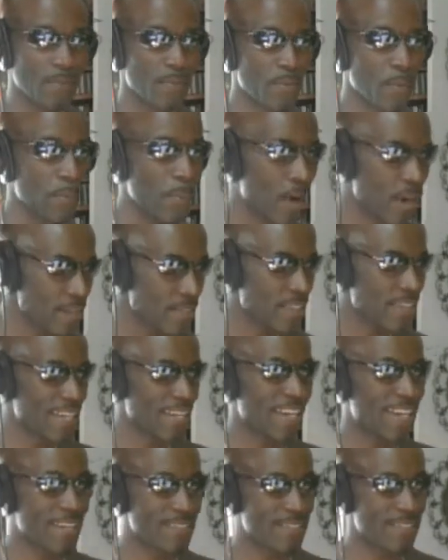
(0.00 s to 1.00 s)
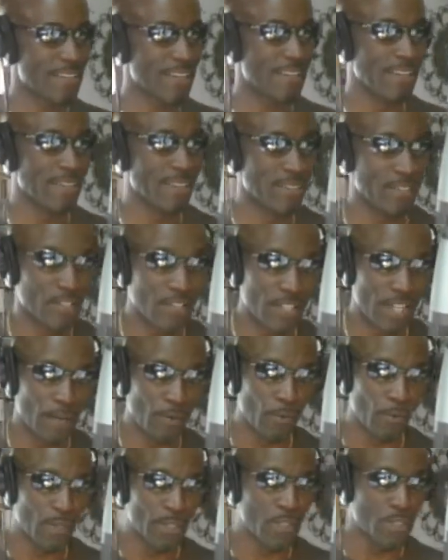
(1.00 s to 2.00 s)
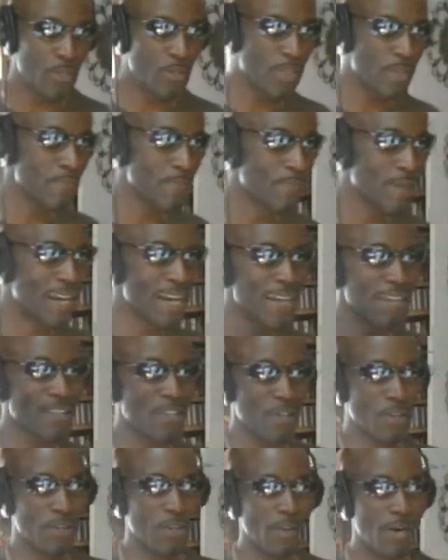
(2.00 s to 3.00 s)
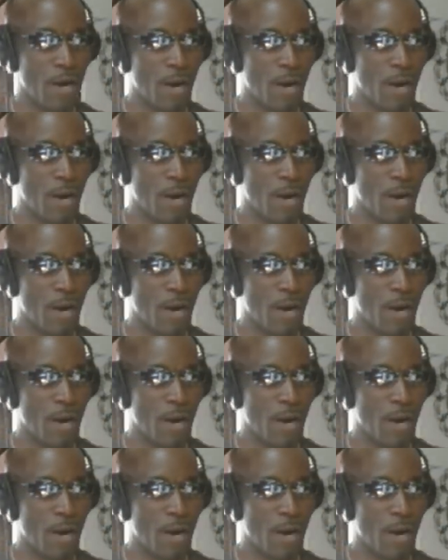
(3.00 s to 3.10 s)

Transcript: the part that I say is that when you combine your